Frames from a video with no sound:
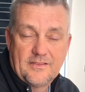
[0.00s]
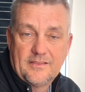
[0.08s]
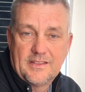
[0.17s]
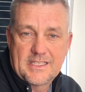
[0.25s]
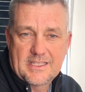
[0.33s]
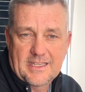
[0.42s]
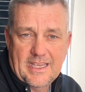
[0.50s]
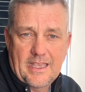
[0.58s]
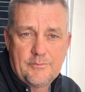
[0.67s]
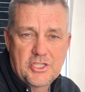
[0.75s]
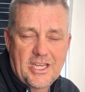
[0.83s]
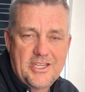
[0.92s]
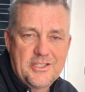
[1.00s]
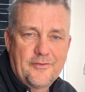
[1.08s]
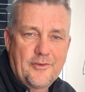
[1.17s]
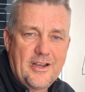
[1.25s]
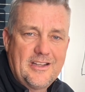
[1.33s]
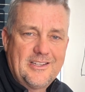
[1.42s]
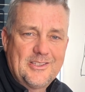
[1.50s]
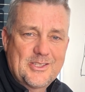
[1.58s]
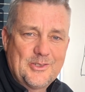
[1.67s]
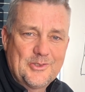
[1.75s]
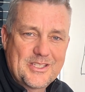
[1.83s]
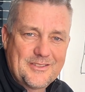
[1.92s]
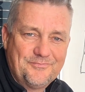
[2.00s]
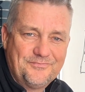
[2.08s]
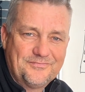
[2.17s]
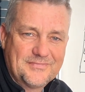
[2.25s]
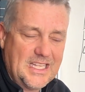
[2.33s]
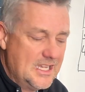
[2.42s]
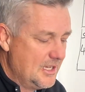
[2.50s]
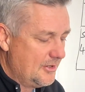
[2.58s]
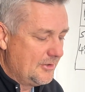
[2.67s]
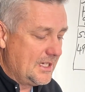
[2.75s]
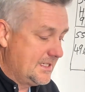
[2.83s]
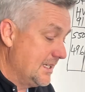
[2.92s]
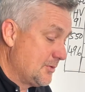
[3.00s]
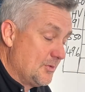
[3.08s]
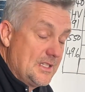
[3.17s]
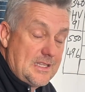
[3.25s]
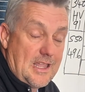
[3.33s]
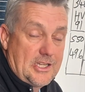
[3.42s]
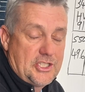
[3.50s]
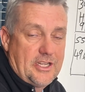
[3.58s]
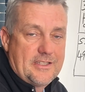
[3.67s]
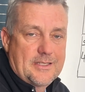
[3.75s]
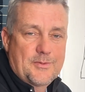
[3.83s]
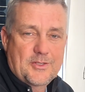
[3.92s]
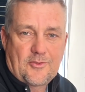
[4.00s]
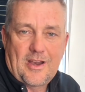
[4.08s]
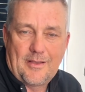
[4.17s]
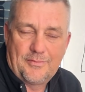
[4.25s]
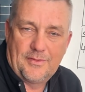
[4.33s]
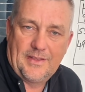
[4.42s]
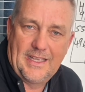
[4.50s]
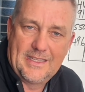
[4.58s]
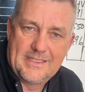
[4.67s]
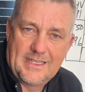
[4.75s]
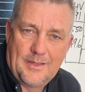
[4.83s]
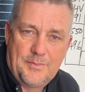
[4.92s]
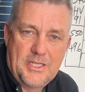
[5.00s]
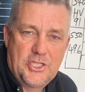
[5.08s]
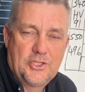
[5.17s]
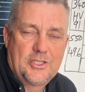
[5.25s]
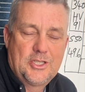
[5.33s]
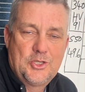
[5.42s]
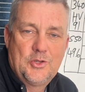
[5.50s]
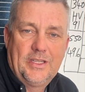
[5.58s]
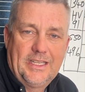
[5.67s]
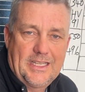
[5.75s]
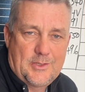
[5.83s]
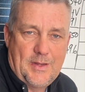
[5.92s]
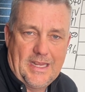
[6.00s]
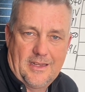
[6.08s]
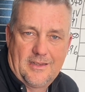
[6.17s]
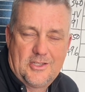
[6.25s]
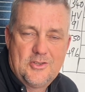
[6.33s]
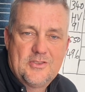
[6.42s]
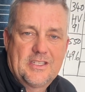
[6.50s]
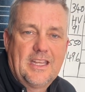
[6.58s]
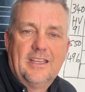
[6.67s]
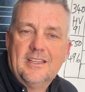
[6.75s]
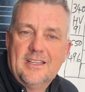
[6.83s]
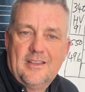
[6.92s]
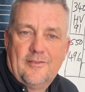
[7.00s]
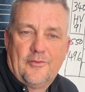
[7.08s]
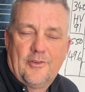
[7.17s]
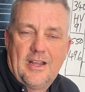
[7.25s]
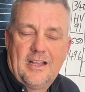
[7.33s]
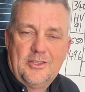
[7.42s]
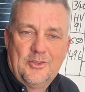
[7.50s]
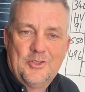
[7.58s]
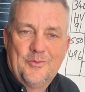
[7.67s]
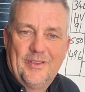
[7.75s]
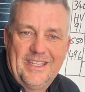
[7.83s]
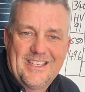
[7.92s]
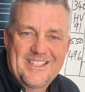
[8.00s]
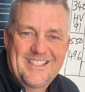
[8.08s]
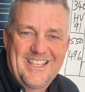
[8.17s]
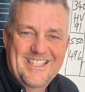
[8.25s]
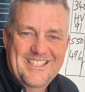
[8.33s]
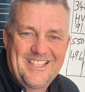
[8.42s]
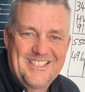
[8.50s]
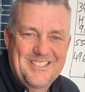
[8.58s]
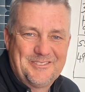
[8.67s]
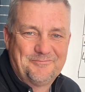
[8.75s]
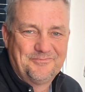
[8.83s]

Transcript: this is a game changer for our households. Right, as always, like, share, and subscribe, and be sure to tune in next week, Tuesday, for our YouTube videos. Thanks, guys.